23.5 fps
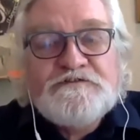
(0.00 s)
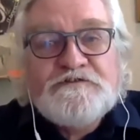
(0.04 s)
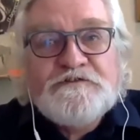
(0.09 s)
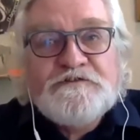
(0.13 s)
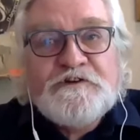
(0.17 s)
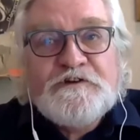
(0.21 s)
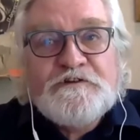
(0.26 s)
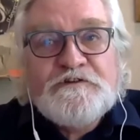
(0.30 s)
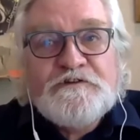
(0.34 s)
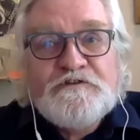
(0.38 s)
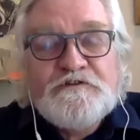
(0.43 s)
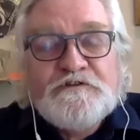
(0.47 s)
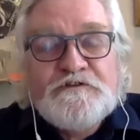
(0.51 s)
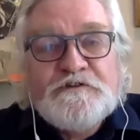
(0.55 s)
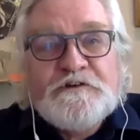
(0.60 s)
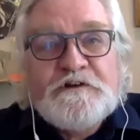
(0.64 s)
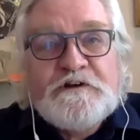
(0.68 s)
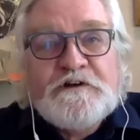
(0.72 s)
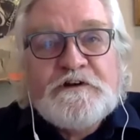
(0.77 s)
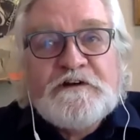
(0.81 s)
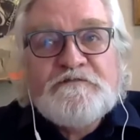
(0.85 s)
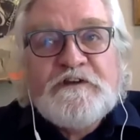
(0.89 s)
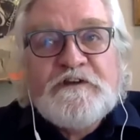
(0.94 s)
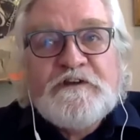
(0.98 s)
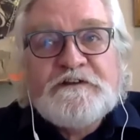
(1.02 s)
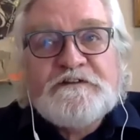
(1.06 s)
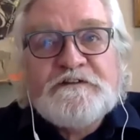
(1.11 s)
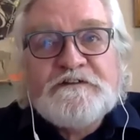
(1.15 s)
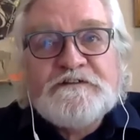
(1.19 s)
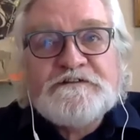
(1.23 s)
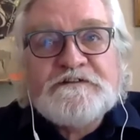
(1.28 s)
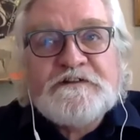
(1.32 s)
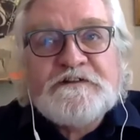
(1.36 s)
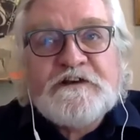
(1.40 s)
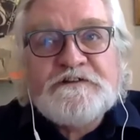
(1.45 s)
You know, you and I have had
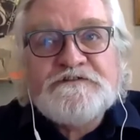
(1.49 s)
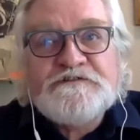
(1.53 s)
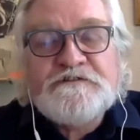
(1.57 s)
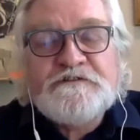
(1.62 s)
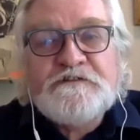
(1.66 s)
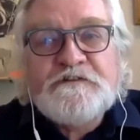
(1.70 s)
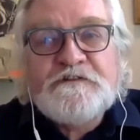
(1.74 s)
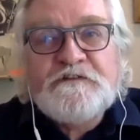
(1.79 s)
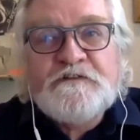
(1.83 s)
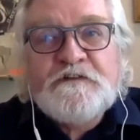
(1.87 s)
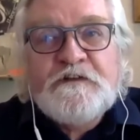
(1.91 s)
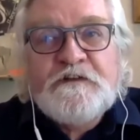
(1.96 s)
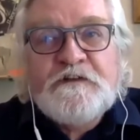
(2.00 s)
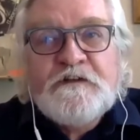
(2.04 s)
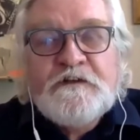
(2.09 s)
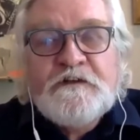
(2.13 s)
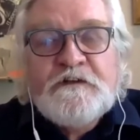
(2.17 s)
discussions.